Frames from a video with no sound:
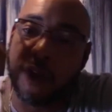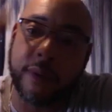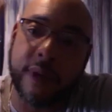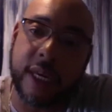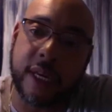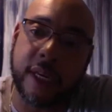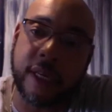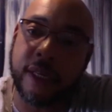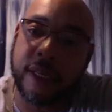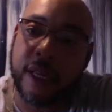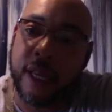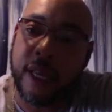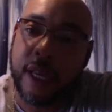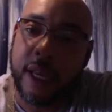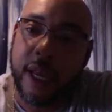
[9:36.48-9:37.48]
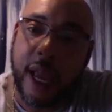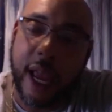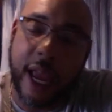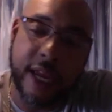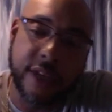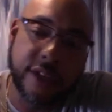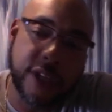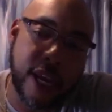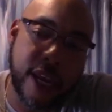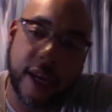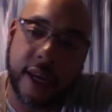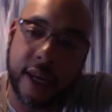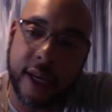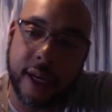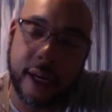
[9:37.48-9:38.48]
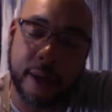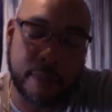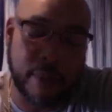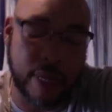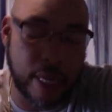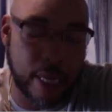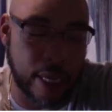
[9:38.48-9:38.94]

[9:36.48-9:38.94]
Joey, AJ, him,